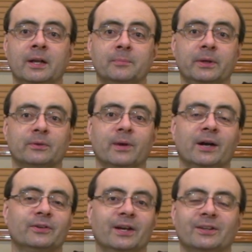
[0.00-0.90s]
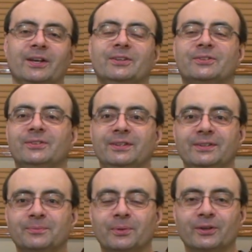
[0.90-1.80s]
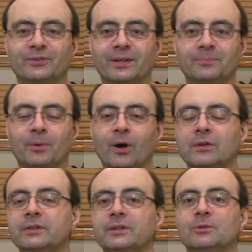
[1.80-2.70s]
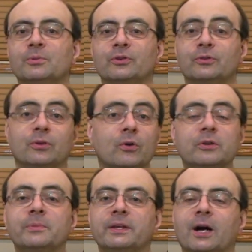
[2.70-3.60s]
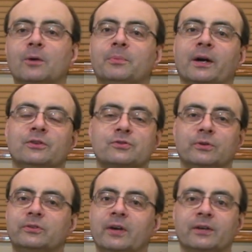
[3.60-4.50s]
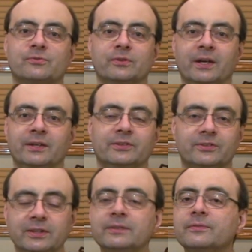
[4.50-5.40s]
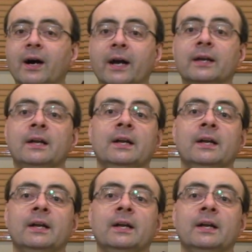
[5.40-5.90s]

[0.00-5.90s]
been around LA to see players like Paul Gilbert or Tony McAlpine, Joe Satriani, Steve Vai,